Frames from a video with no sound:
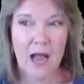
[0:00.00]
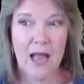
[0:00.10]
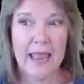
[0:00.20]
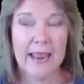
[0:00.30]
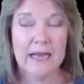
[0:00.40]

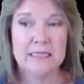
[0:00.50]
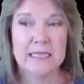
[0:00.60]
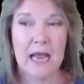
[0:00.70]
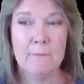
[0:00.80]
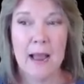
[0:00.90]
and
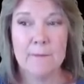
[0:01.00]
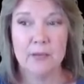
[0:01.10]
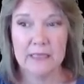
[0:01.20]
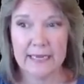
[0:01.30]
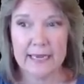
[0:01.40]
my
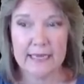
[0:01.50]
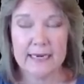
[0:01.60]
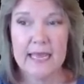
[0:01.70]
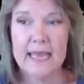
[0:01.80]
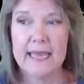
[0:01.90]

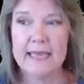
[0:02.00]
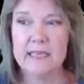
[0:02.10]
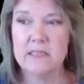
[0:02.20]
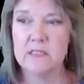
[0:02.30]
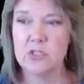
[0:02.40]
plan
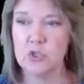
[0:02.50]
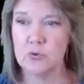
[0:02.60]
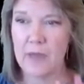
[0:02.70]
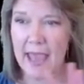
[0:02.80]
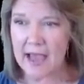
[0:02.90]
is to
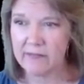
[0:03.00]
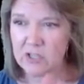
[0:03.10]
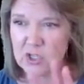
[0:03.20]
have a